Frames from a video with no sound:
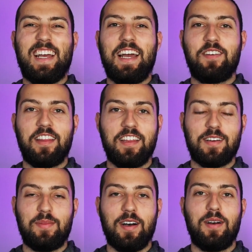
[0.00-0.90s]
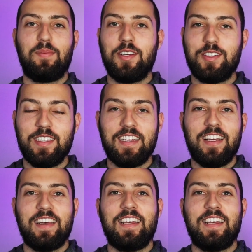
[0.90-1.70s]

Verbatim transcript: everything about my pitching,